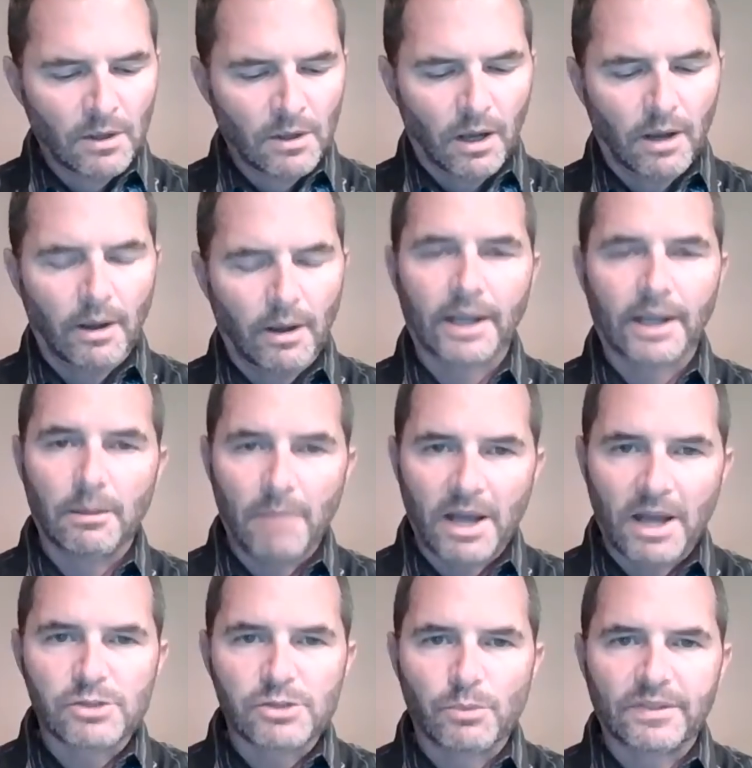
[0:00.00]
I can
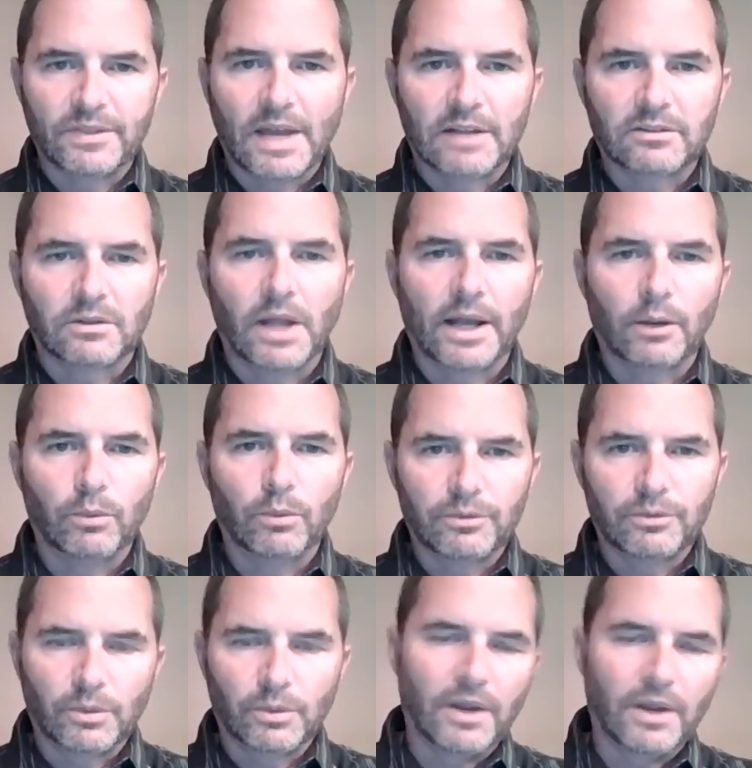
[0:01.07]
imagine what that's like
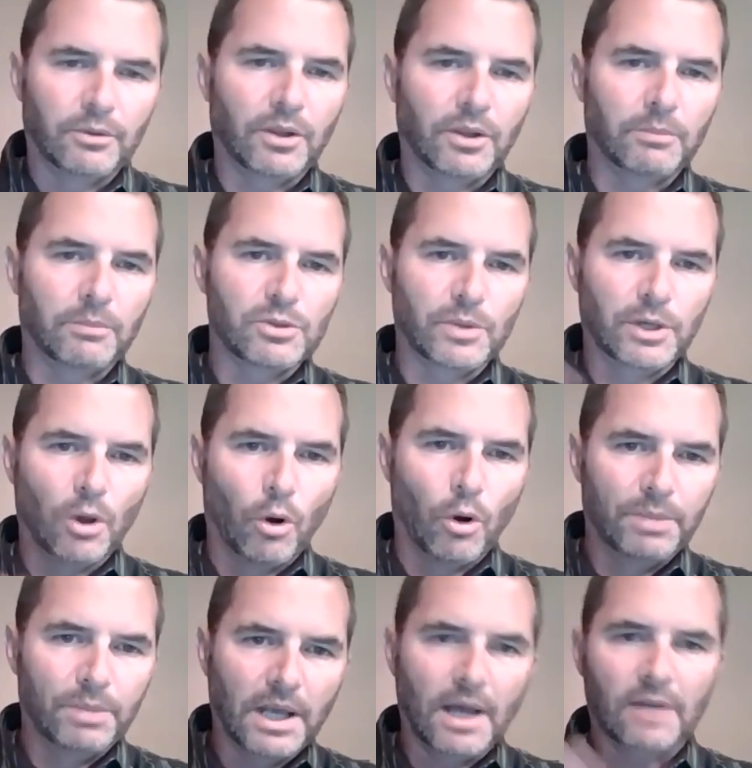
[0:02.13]
with everything between
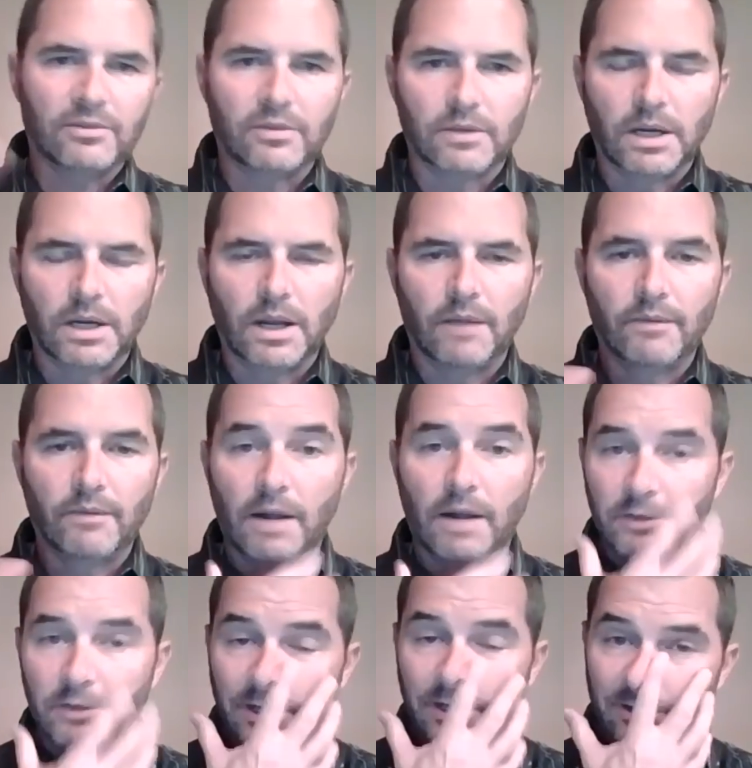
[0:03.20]
OBS and
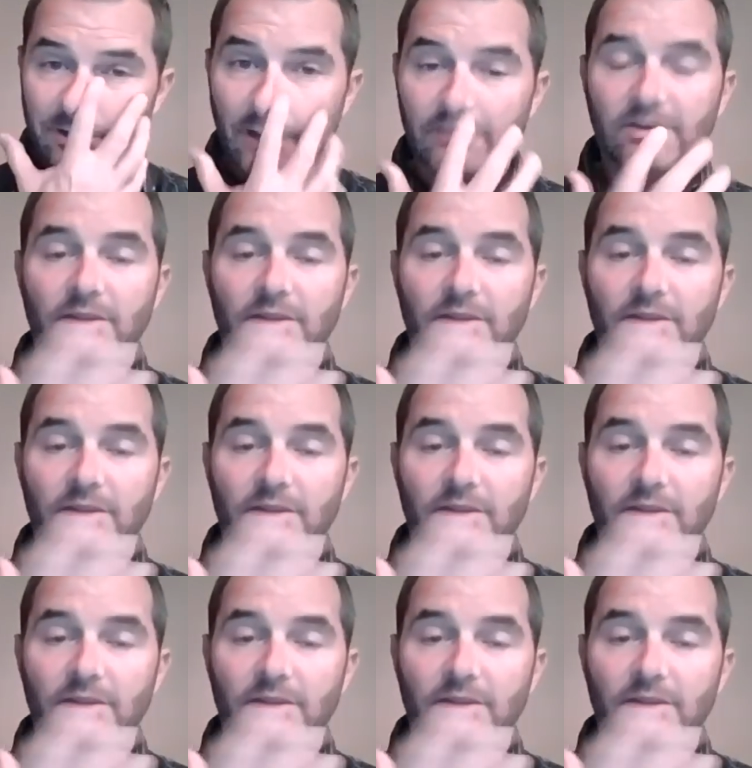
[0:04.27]
everything he does.